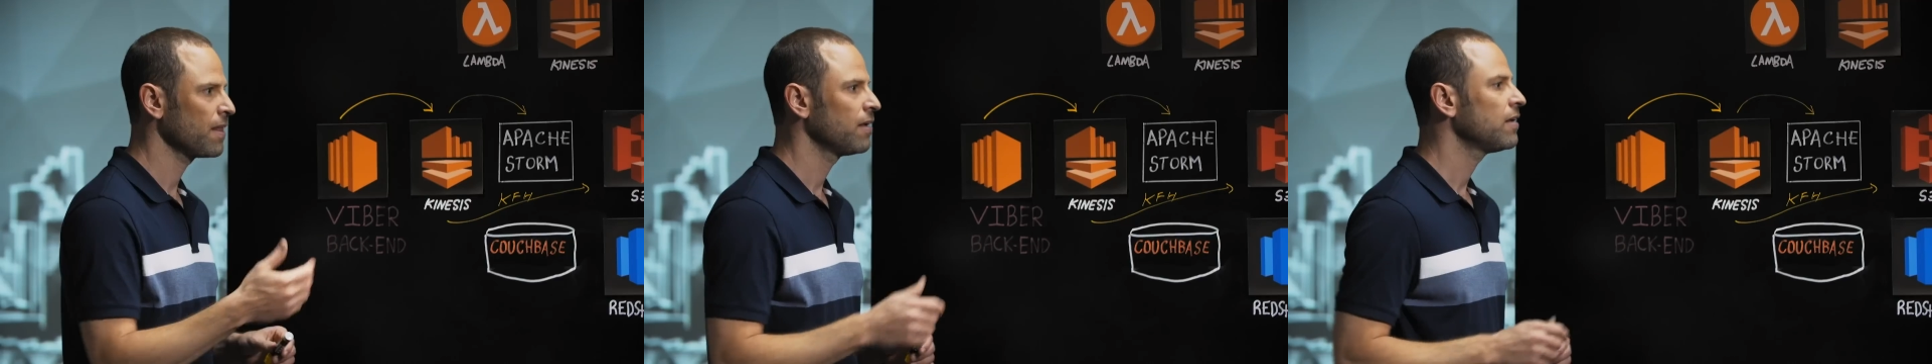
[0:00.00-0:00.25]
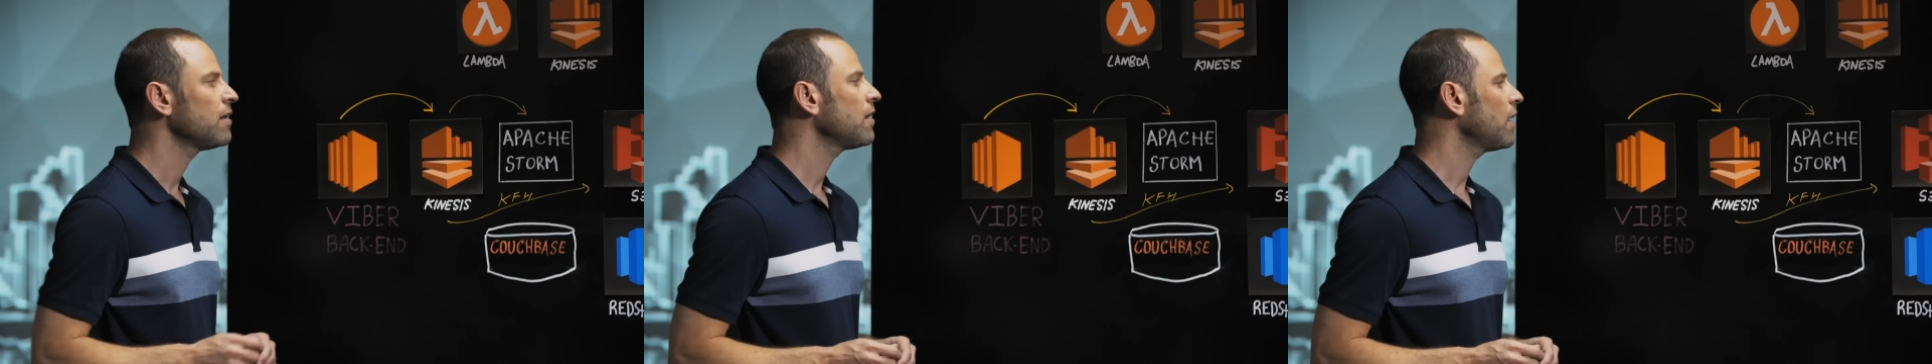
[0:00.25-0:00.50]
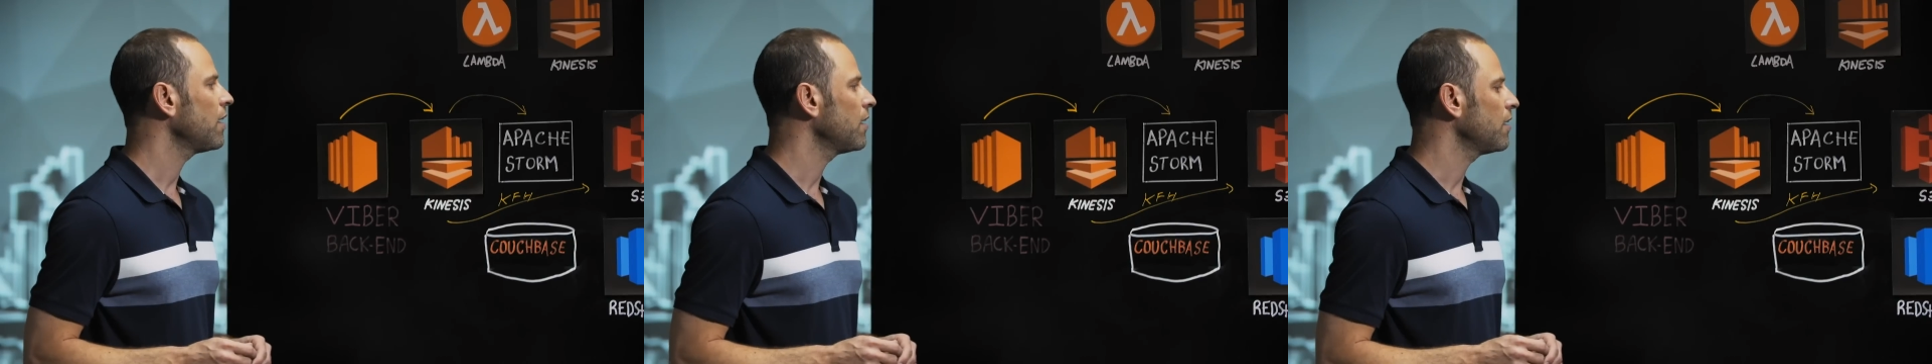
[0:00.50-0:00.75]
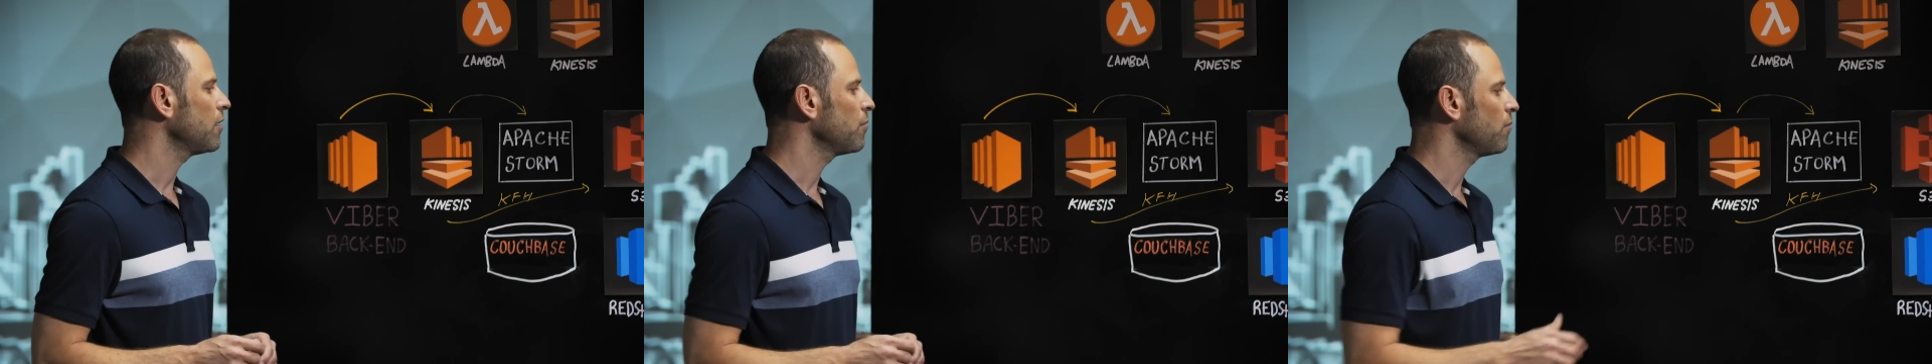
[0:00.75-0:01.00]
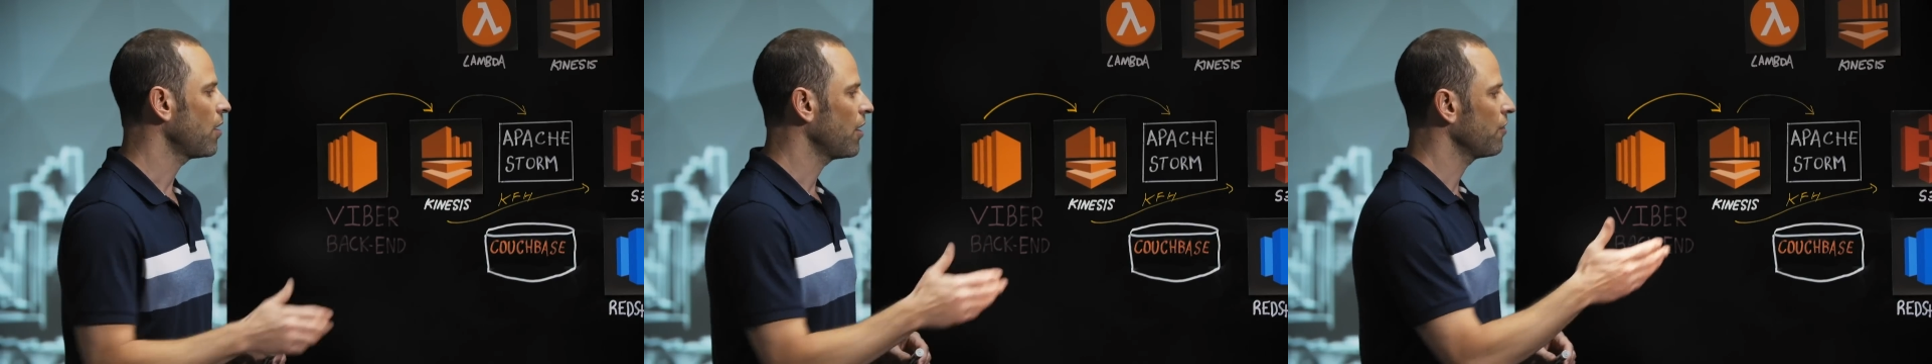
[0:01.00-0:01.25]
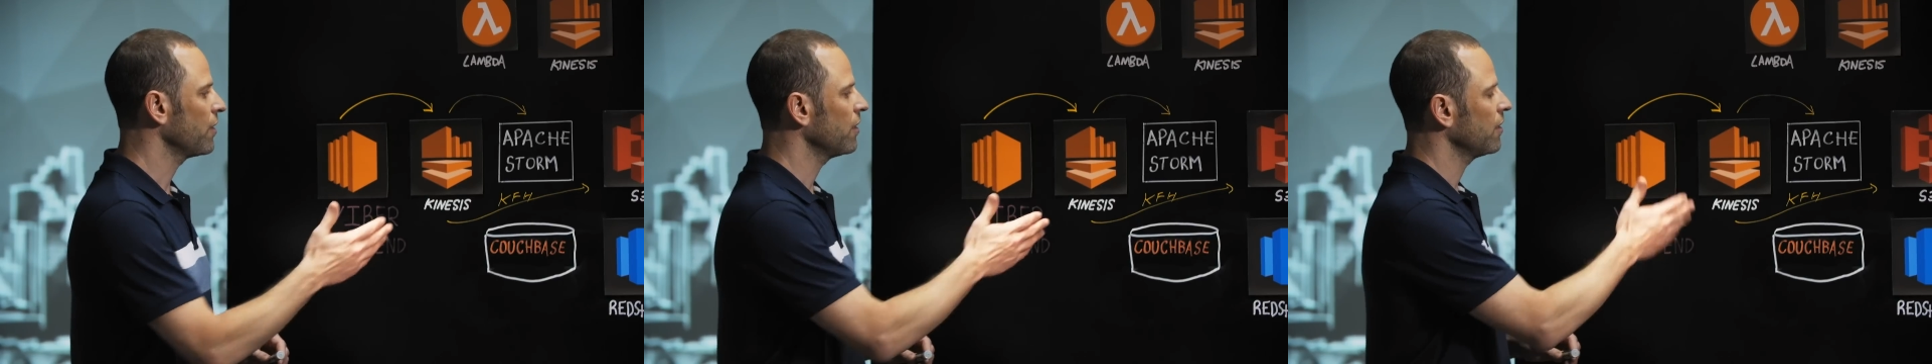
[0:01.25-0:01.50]
Great. Um,
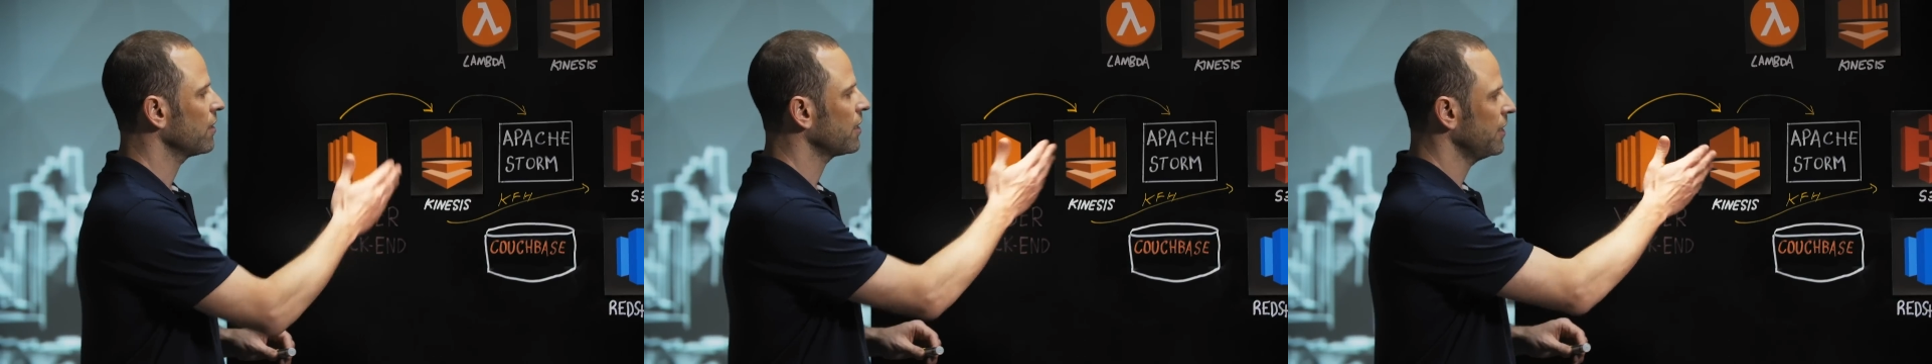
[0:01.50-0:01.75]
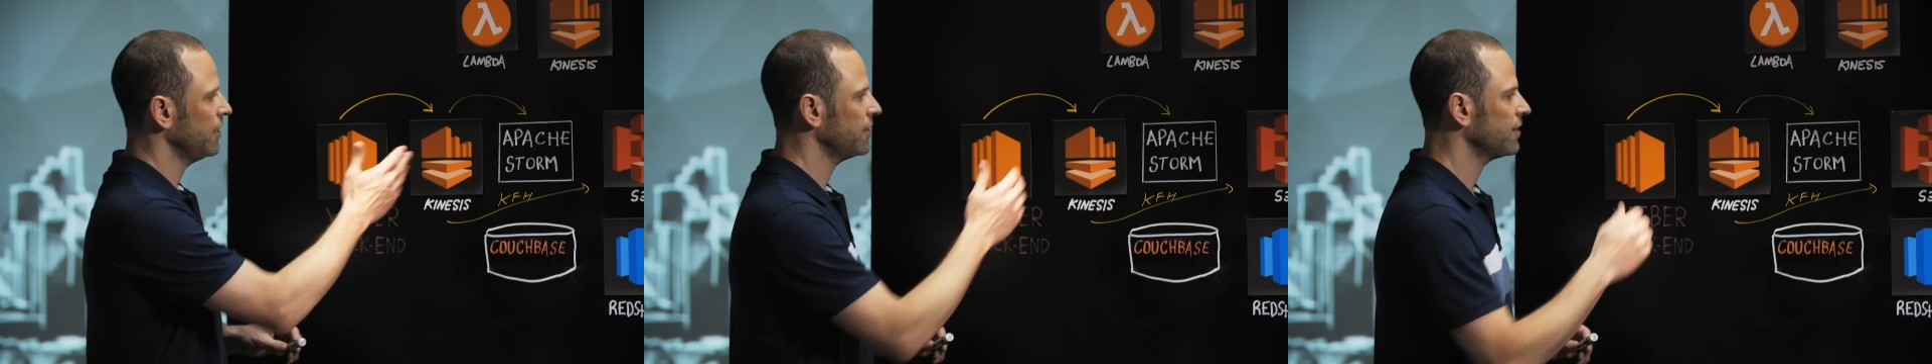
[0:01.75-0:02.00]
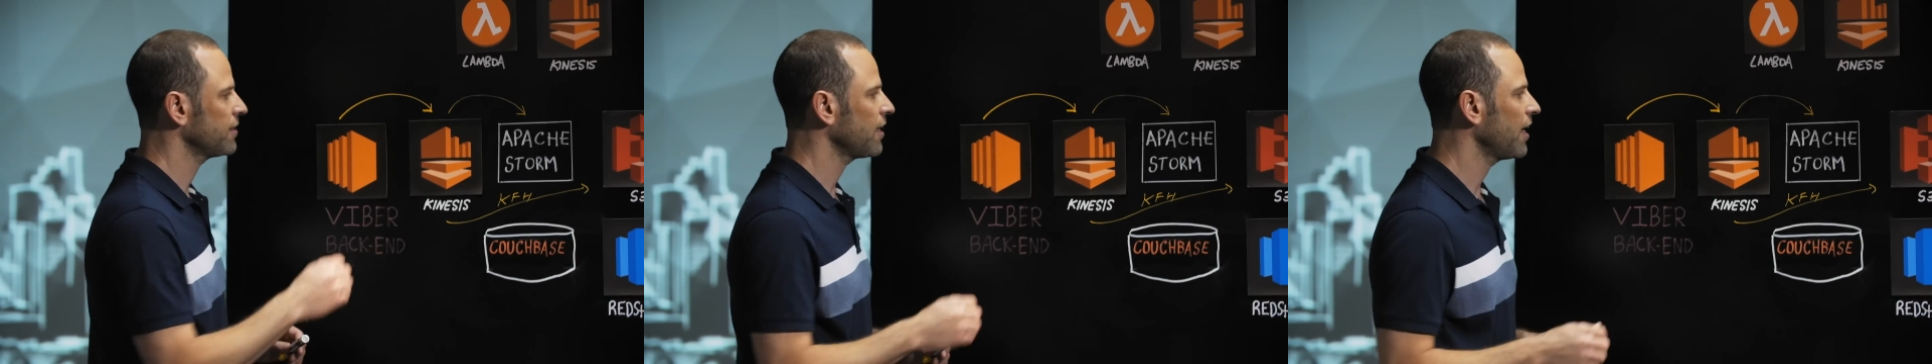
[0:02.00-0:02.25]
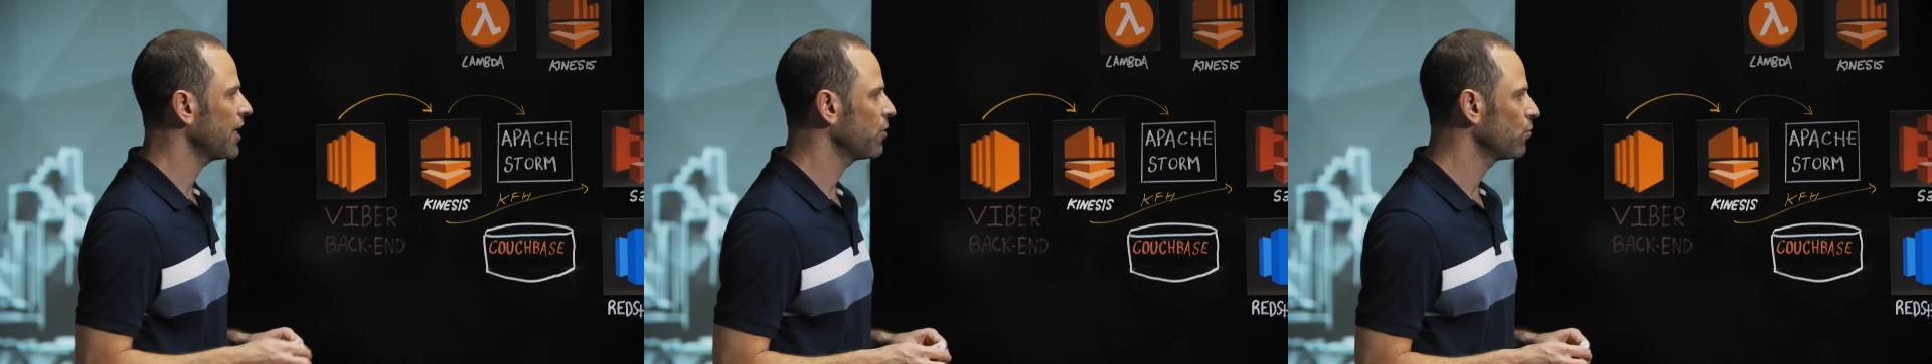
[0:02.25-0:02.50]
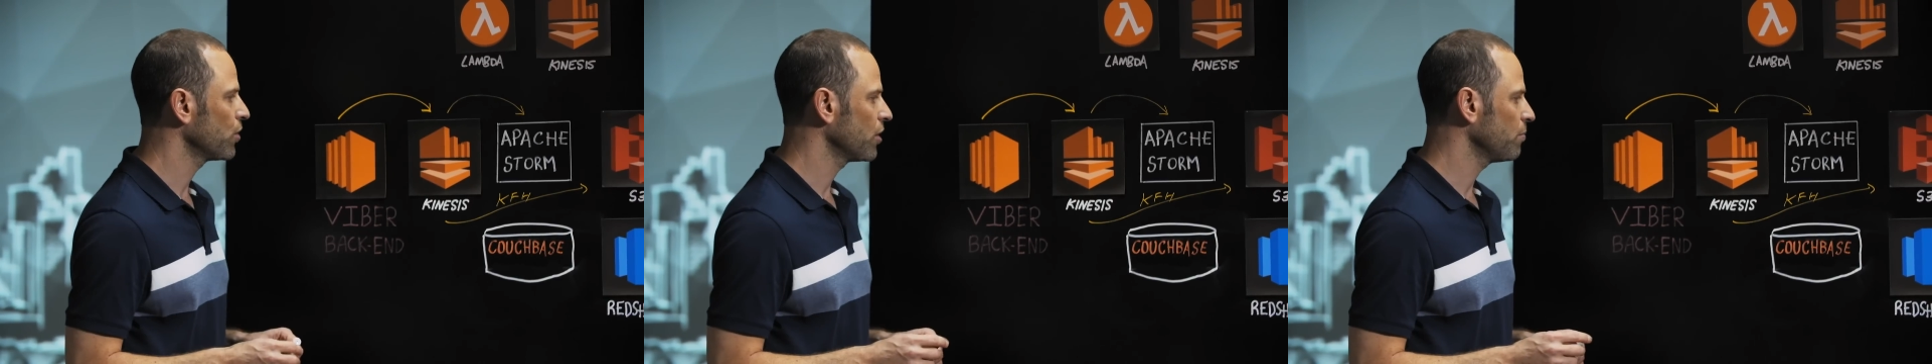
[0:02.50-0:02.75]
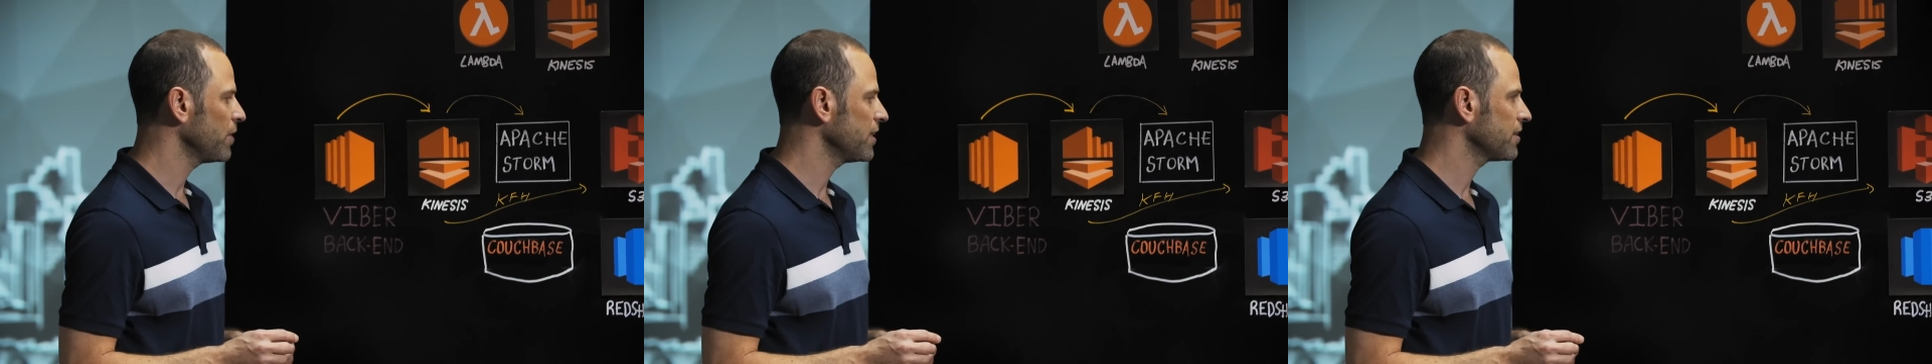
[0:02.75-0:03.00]
on the Kinesis side,
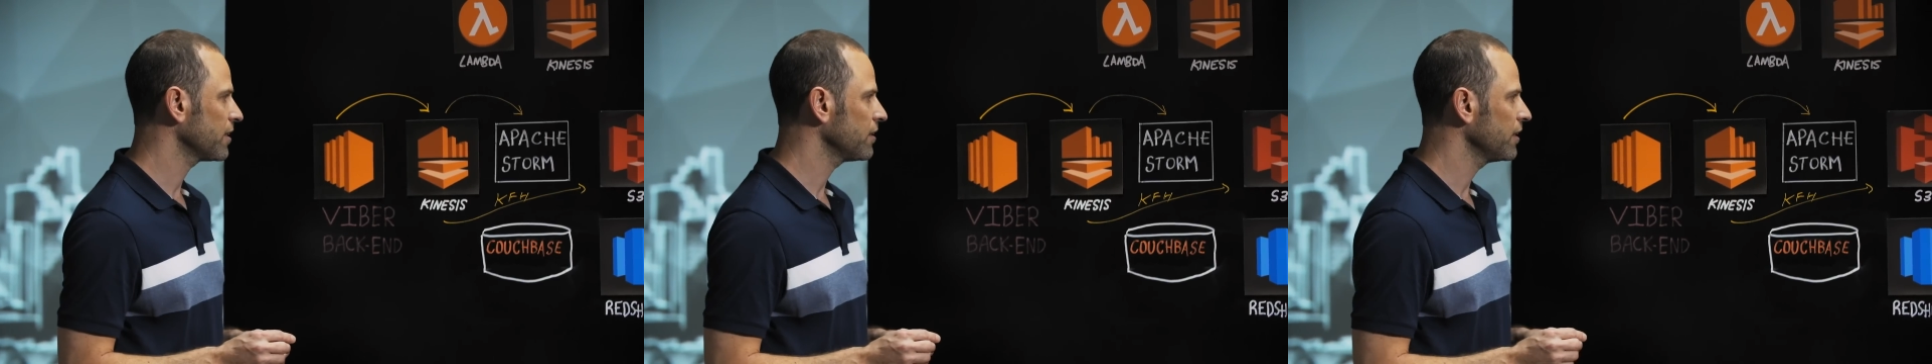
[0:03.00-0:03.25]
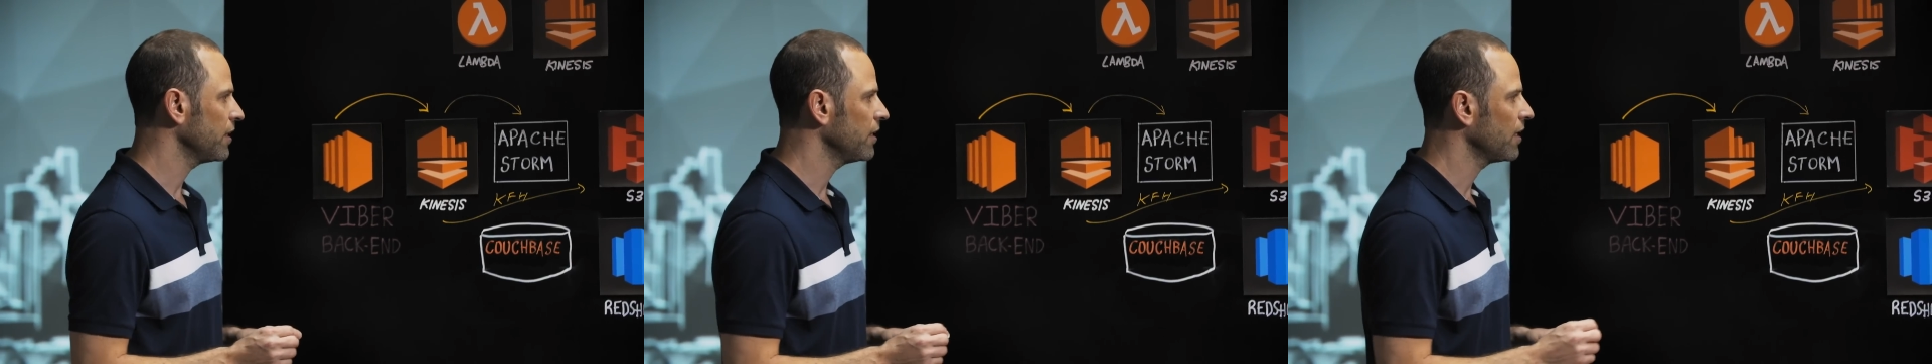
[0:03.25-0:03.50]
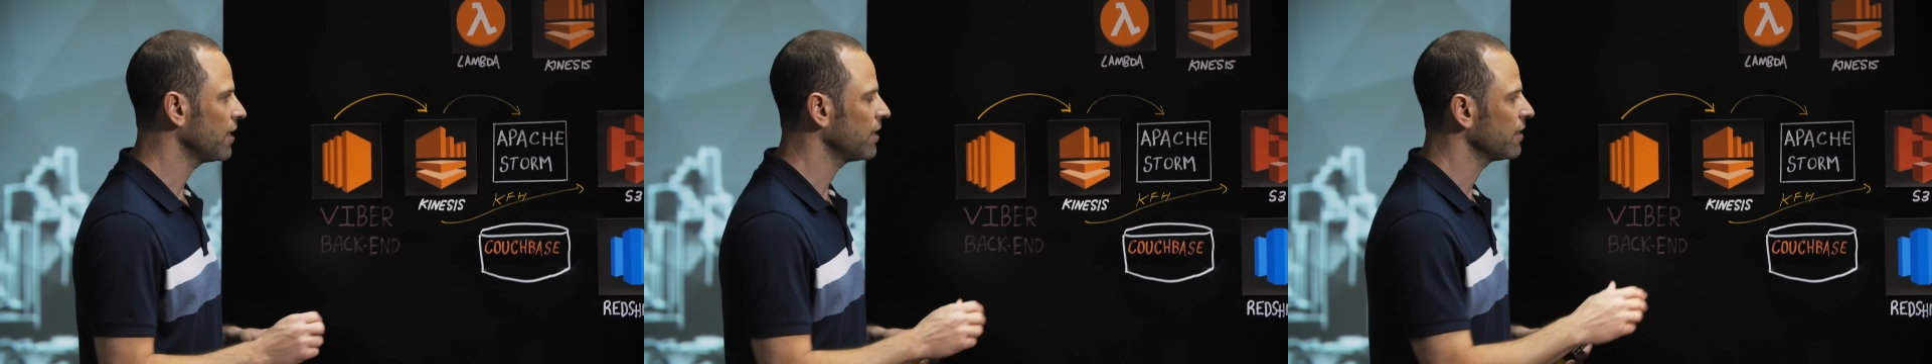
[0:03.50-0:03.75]
we're basically